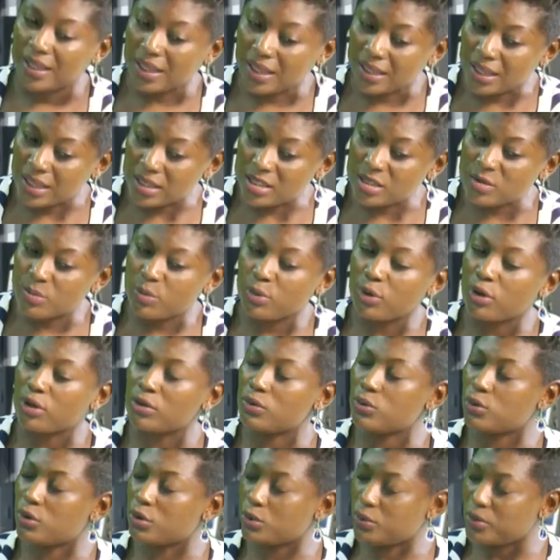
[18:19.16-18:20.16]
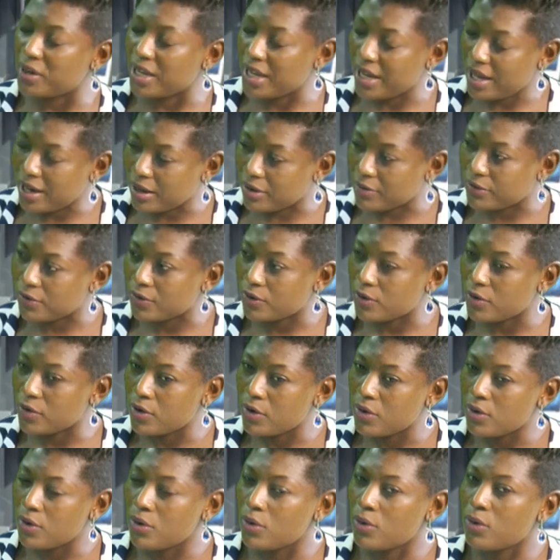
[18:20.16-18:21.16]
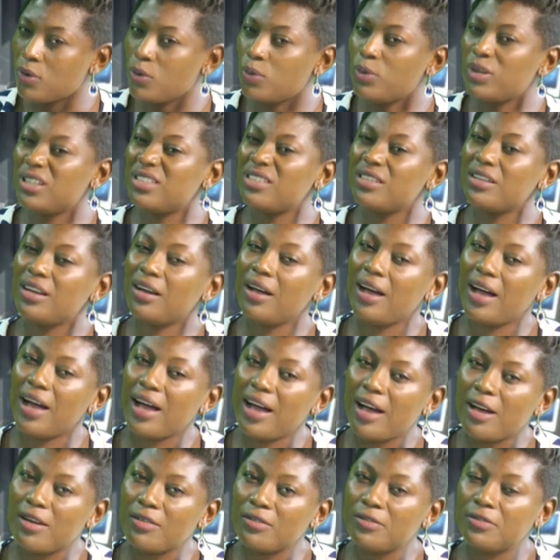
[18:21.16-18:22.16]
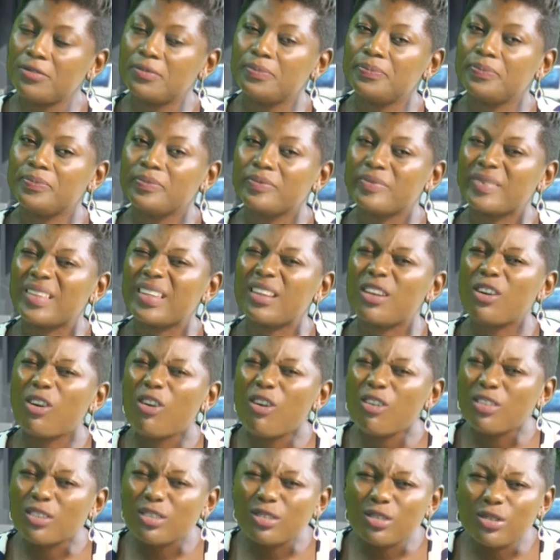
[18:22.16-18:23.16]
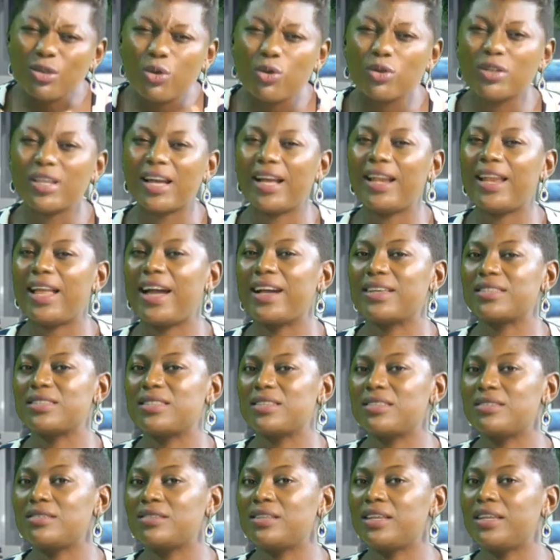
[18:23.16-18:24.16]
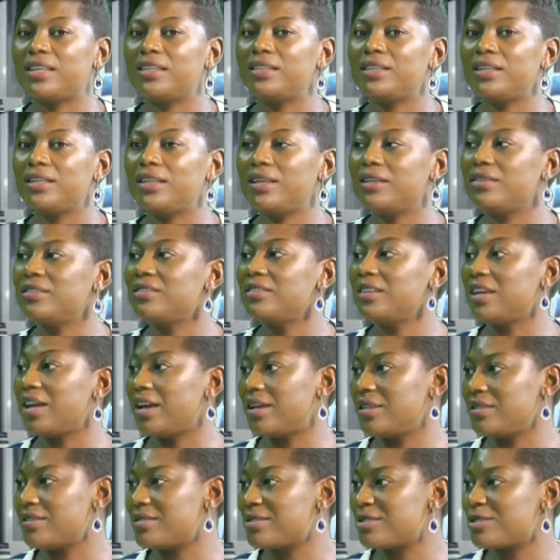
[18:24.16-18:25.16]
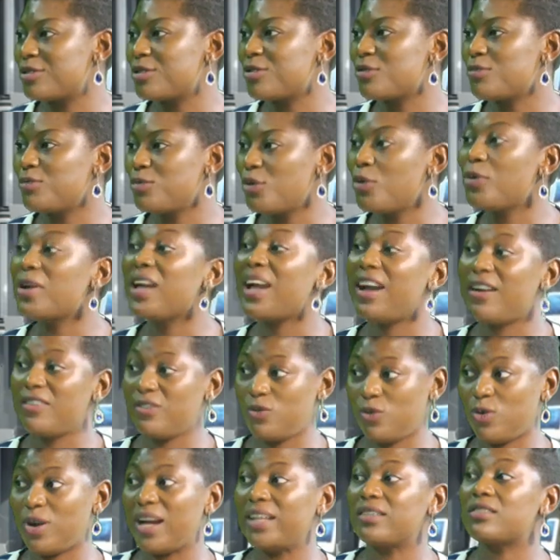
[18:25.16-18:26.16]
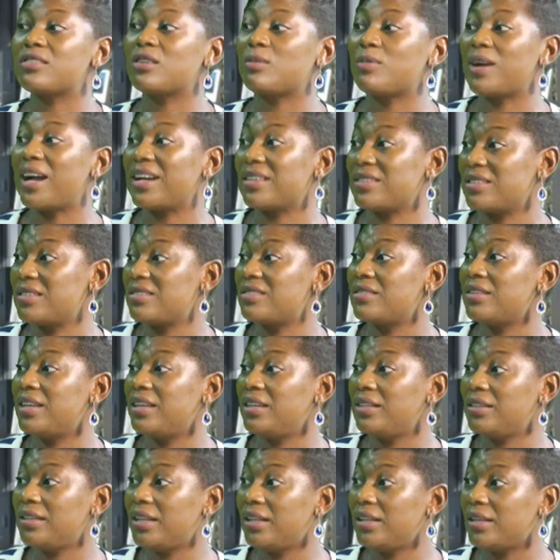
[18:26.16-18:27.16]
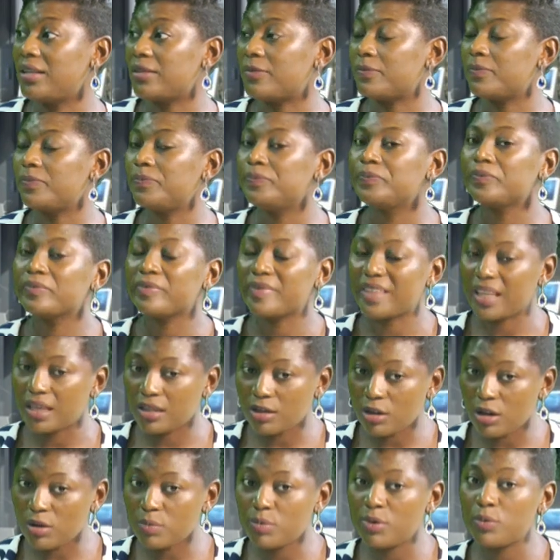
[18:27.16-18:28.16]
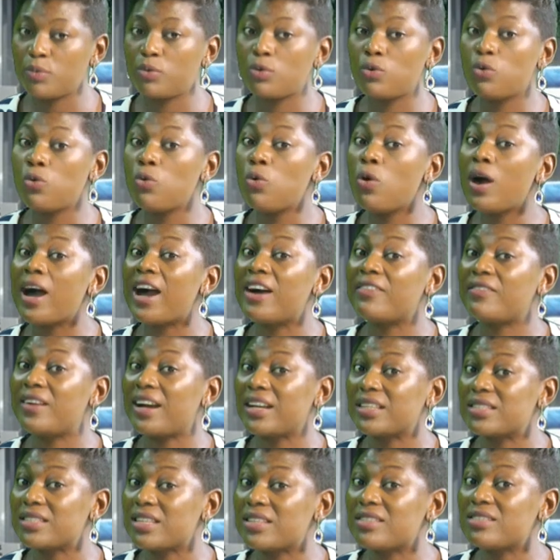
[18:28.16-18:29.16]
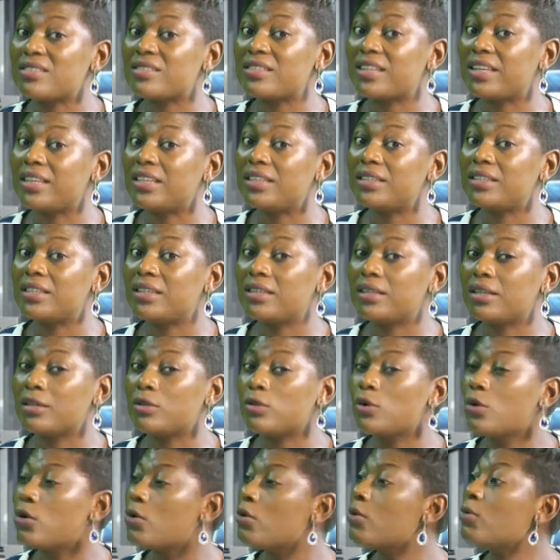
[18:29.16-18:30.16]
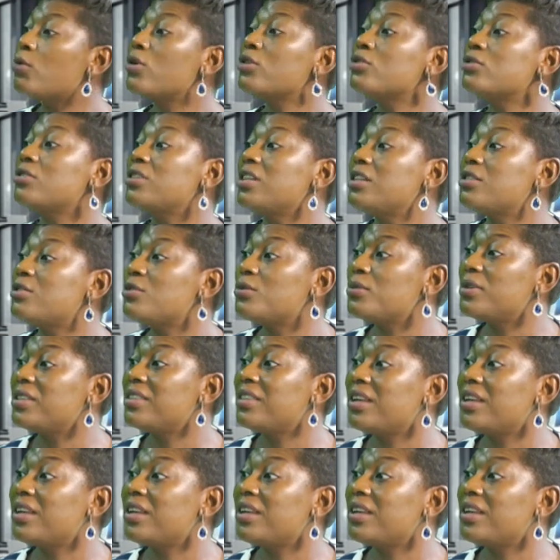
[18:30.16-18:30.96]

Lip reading: exploit what we have. We do not have total access to the internet, yes, but we have quite some access to the internet. The young people who have access to the internet, what do they do with their